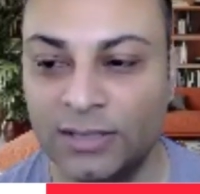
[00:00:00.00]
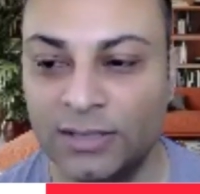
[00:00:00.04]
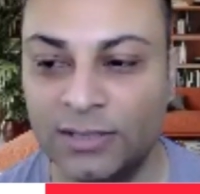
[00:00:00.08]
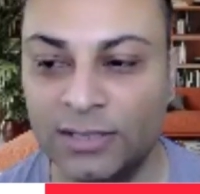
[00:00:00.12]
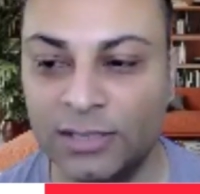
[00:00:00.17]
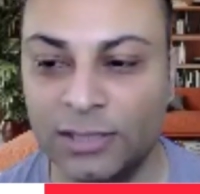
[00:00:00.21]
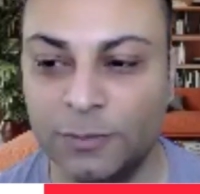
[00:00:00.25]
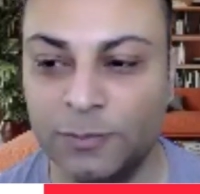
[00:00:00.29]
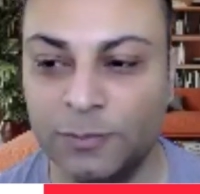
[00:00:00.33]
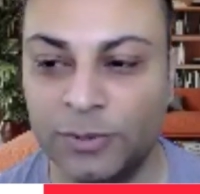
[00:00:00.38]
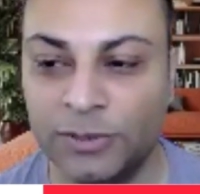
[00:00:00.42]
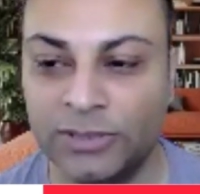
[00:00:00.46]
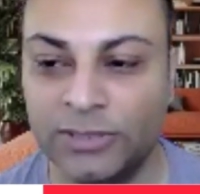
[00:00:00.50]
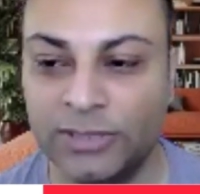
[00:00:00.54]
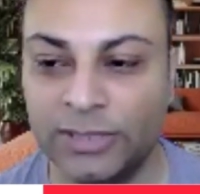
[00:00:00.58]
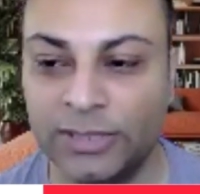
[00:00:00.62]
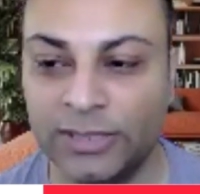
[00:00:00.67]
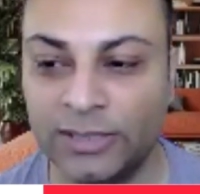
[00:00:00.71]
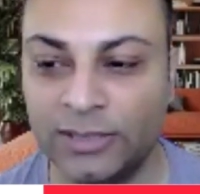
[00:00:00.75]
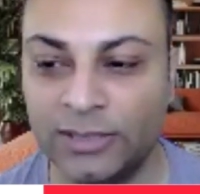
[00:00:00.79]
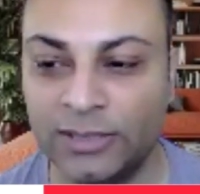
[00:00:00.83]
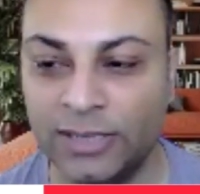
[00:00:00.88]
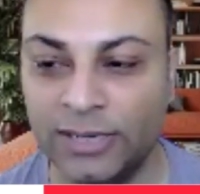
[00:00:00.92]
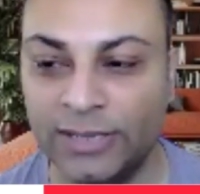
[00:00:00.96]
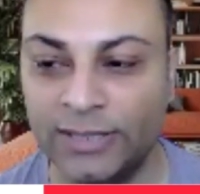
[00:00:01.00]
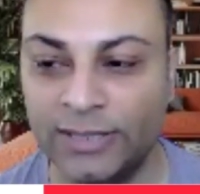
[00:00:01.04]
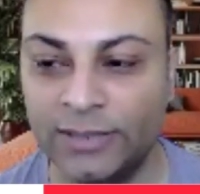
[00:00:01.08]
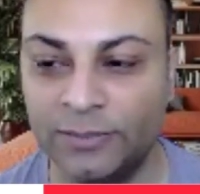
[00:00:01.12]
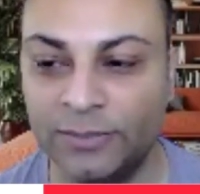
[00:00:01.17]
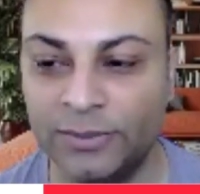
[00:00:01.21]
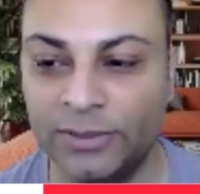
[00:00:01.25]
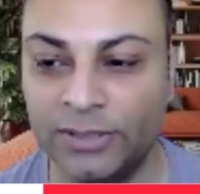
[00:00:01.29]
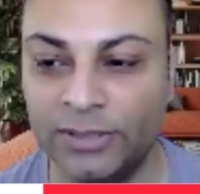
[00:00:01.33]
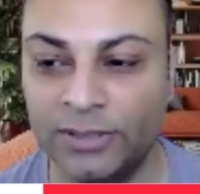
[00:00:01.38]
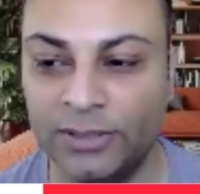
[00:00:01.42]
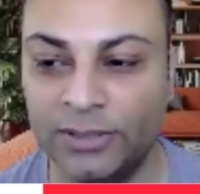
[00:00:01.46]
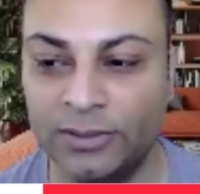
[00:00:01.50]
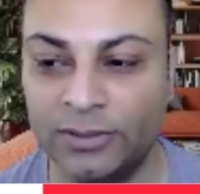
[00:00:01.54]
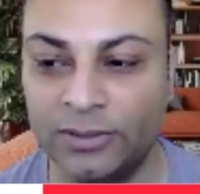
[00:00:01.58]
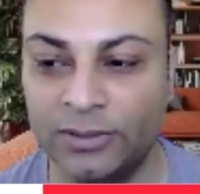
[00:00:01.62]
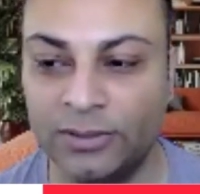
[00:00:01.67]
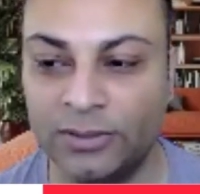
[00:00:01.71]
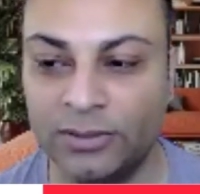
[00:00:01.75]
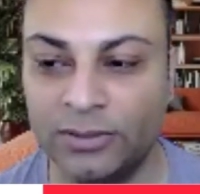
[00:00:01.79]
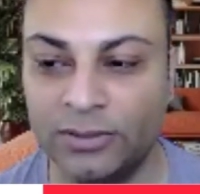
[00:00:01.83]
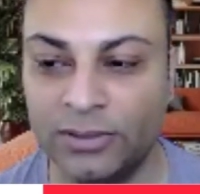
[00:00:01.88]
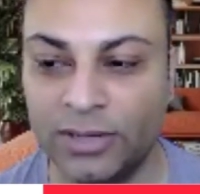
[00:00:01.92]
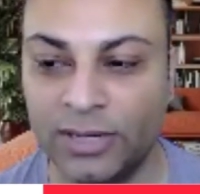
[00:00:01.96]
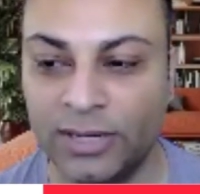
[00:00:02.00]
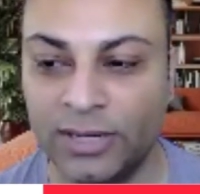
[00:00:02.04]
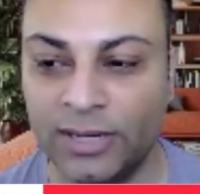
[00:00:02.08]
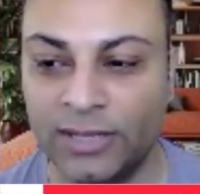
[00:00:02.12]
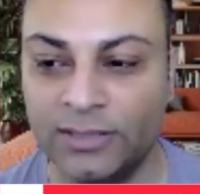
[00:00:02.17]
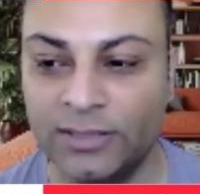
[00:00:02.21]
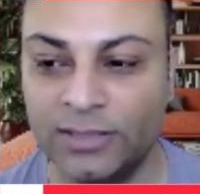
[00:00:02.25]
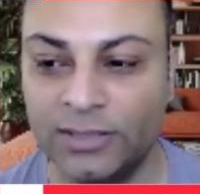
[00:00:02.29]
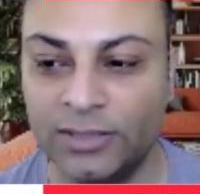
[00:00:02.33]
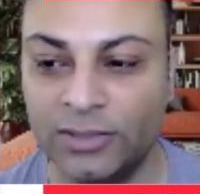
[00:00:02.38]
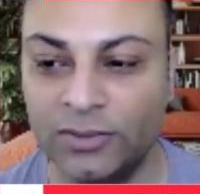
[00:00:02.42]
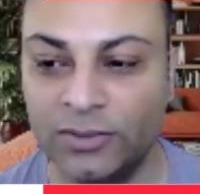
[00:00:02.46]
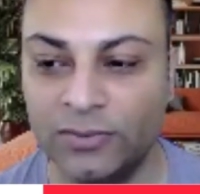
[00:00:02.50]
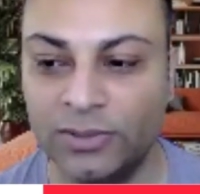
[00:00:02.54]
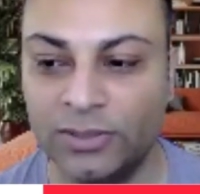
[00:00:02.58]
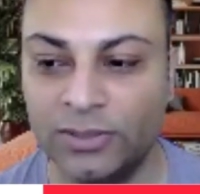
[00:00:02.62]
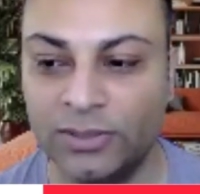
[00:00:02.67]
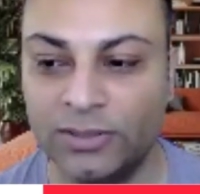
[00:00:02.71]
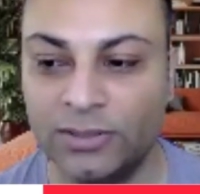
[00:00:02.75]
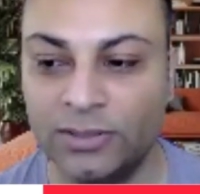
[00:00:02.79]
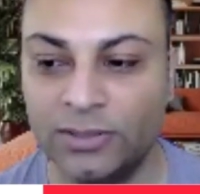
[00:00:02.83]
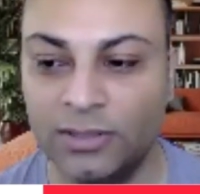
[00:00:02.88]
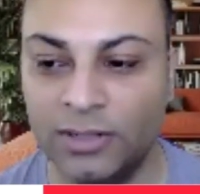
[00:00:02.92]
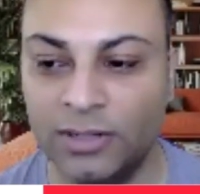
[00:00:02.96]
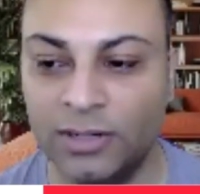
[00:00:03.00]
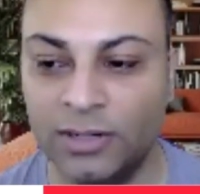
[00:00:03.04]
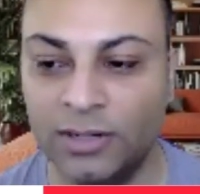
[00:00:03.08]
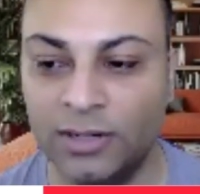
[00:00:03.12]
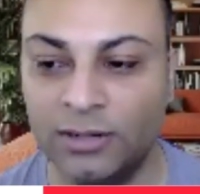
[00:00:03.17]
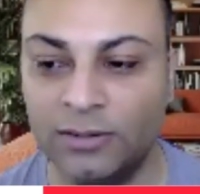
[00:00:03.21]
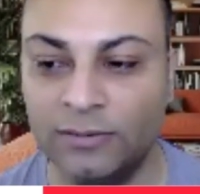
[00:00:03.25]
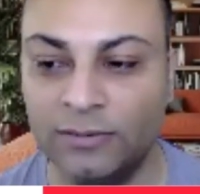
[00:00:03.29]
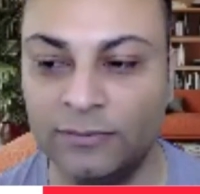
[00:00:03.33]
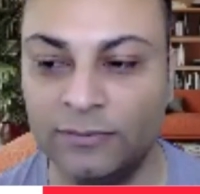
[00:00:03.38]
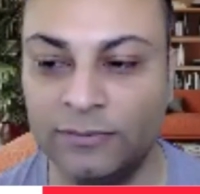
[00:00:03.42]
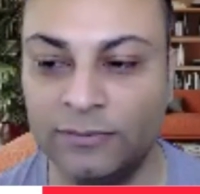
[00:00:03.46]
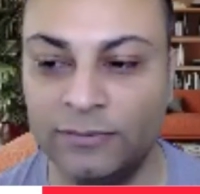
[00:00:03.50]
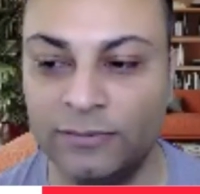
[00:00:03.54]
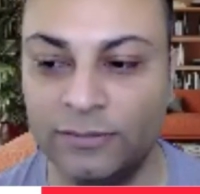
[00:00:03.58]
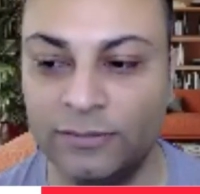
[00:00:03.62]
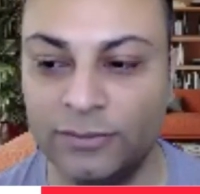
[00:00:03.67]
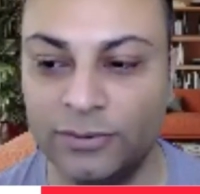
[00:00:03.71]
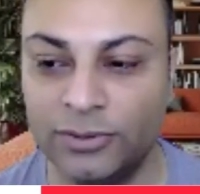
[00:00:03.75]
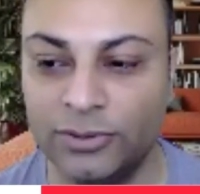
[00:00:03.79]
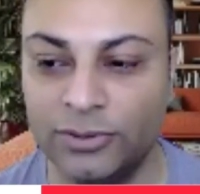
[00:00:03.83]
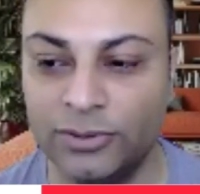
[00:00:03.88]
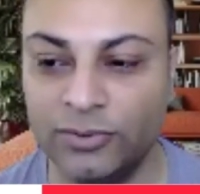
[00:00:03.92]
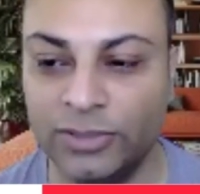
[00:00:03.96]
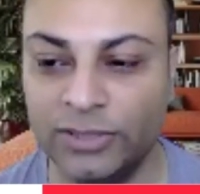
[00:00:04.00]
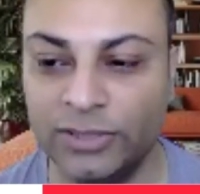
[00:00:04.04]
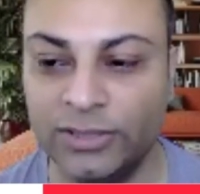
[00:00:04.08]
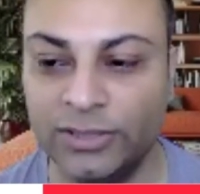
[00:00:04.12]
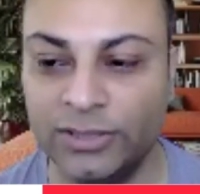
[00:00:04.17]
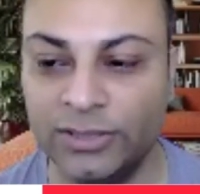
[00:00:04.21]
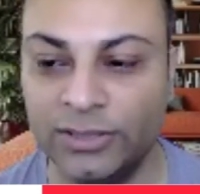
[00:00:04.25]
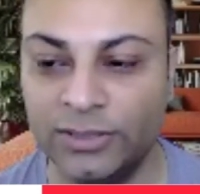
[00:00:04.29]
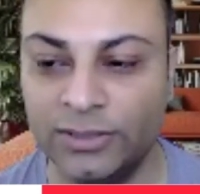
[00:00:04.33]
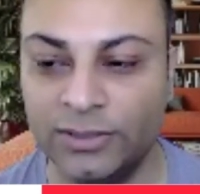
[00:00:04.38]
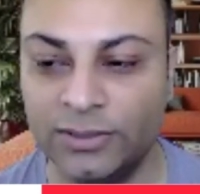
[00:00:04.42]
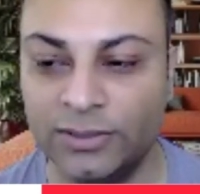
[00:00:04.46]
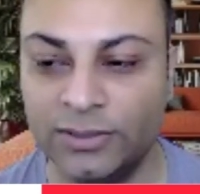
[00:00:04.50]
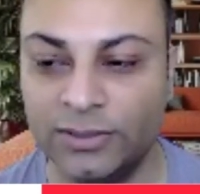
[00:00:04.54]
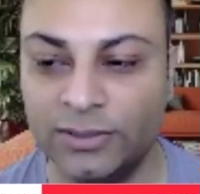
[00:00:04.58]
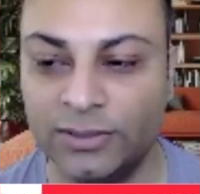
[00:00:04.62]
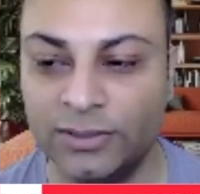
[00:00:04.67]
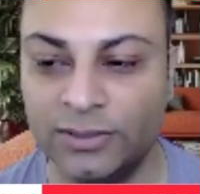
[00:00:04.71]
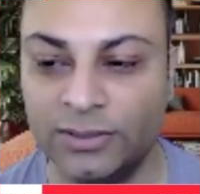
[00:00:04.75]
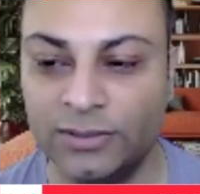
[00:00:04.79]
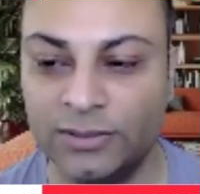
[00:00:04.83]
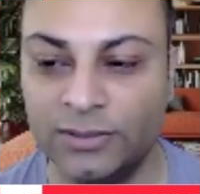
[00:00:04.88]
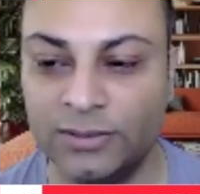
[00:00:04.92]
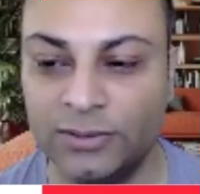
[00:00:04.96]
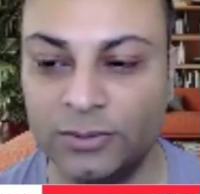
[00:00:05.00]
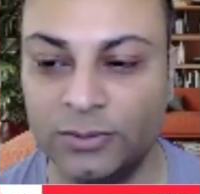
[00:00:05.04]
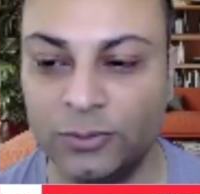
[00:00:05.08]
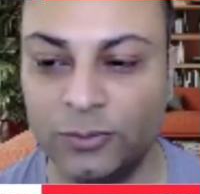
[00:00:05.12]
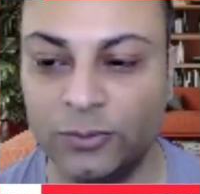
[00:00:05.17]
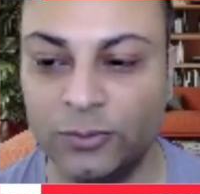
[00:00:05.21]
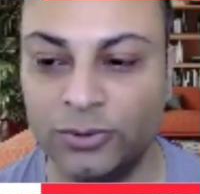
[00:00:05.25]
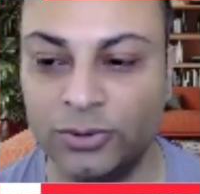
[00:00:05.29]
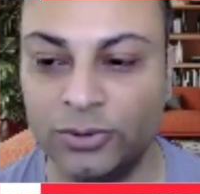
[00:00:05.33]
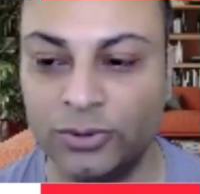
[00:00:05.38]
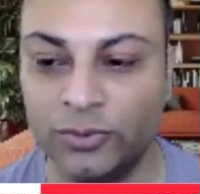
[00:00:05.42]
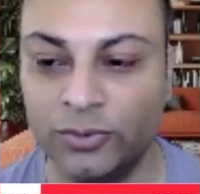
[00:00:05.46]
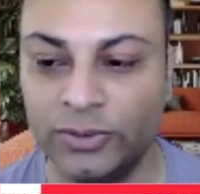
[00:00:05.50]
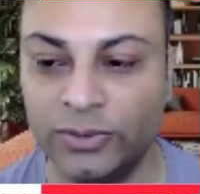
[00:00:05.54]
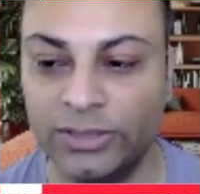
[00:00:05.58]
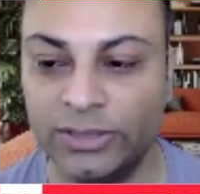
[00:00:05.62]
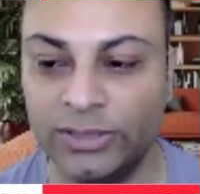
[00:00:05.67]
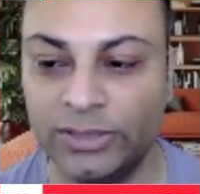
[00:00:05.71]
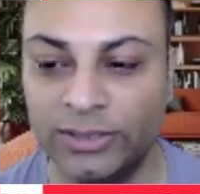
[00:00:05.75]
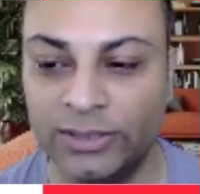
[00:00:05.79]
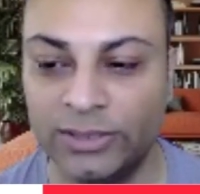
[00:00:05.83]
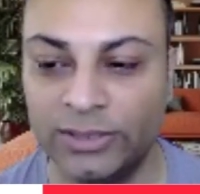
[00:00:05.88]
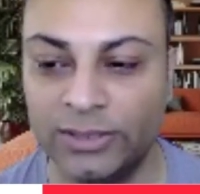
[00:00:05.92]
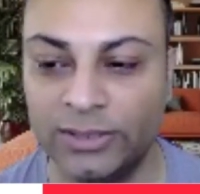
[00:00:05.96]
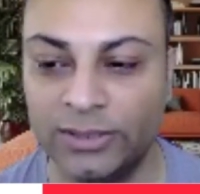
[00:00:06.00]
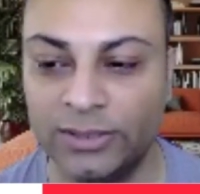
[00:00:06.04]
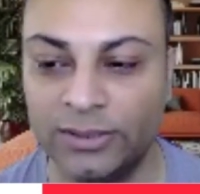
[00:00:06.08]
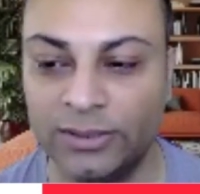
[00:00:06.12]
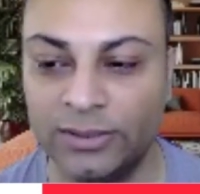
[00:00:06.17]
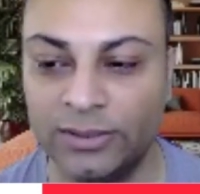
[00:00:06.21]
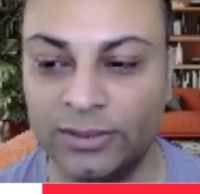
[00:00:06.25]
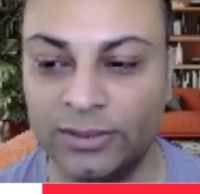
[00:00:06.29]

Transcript: This particular item here has a unit of trees or tree.